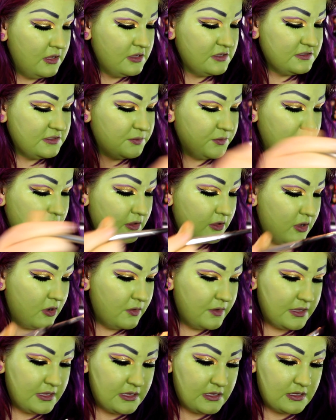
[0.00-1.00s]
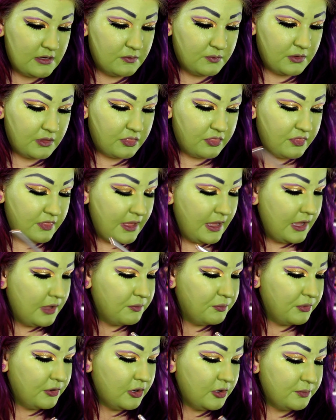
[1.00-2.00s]
So I'm going to go in with
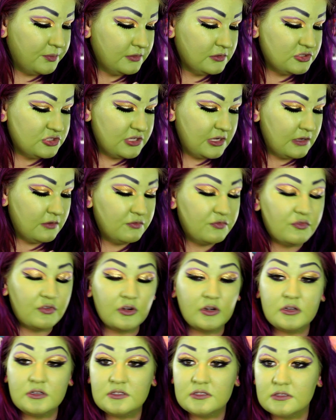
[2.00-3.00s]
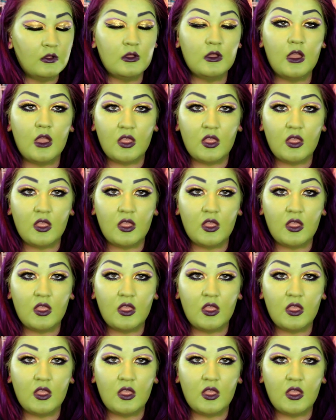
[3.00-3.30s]
that purple shade first.